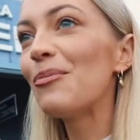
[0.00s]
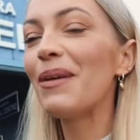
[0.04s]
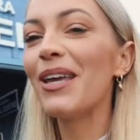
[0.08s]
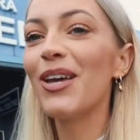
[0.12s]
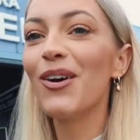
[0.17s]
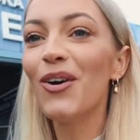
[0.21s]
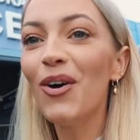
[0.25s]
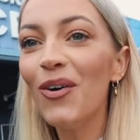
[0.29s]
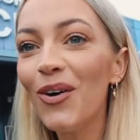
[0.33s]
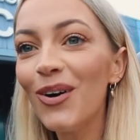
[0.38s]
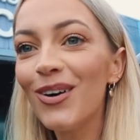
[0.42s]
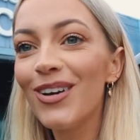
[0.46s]

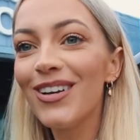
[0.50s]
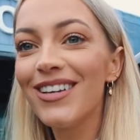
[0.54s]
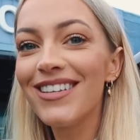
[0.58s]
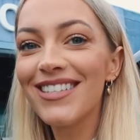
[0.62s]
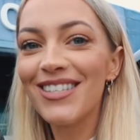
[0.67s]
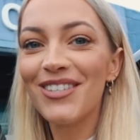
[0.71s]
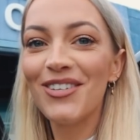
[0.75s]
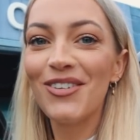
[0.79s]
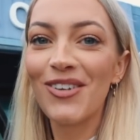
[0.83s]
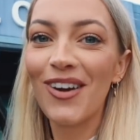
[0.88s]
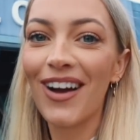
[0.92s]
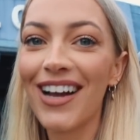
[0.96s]

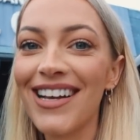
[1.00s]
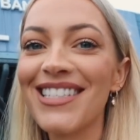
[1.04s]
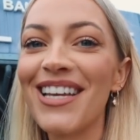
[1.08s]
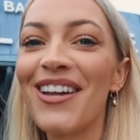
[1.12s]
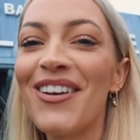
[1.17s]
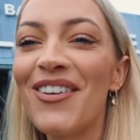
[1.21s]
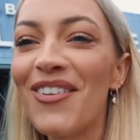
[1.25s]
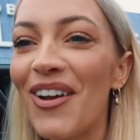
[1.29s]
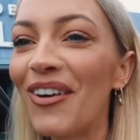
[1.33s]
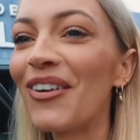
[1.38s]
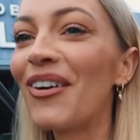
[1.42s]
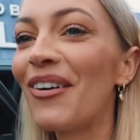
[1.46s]
because you guys
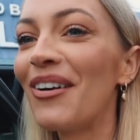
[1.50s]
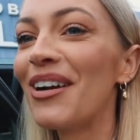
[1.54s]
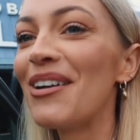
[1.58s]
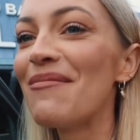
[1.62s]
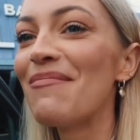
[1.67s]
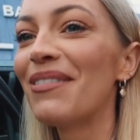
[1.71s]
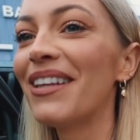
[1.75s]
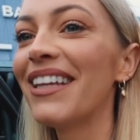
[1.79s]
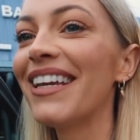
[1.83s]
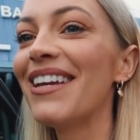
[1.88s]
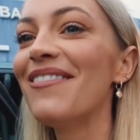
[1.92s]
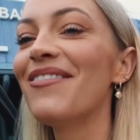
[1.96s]
are not going to
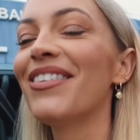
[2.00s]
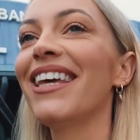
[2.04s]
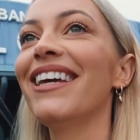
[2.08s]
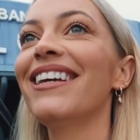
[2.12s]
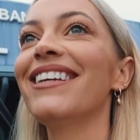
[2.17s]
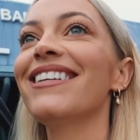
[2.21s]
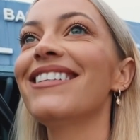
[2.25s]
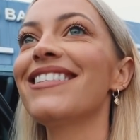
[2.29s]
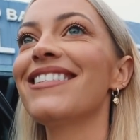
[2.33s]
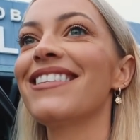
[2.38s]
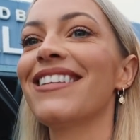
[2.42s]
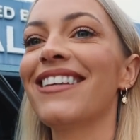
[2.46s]
believe
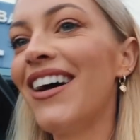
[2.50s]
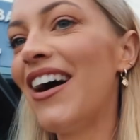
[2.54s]
this.